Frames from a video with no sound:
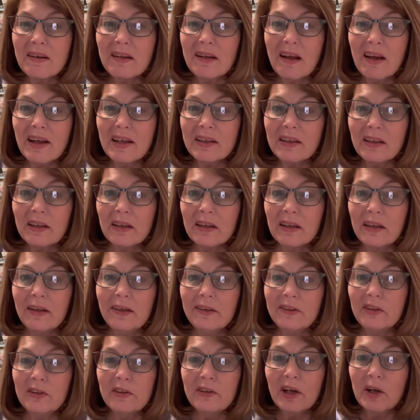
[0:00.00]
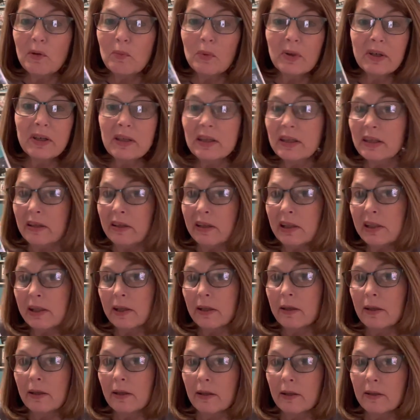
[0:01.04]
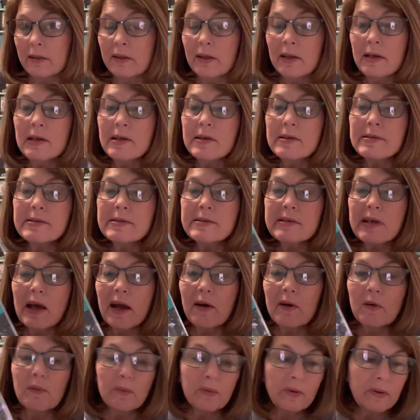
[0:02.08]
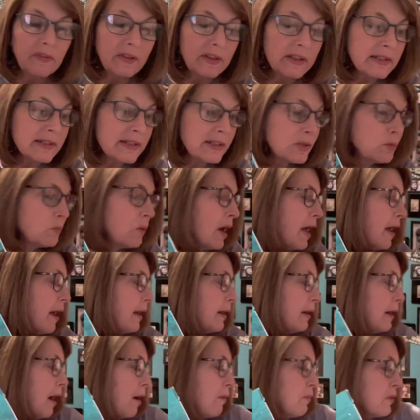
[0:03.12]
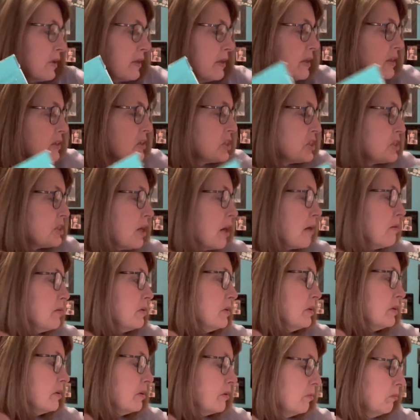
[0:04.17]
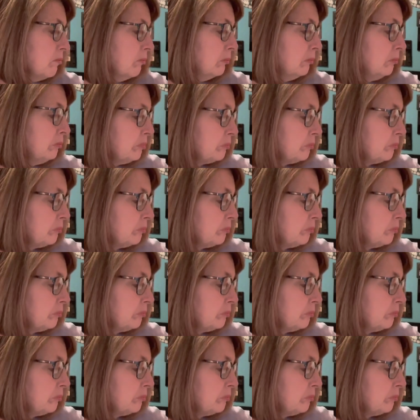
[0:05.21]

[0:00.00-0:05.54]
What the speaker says: like it and you don't want to get it again. So this way, I want to show you,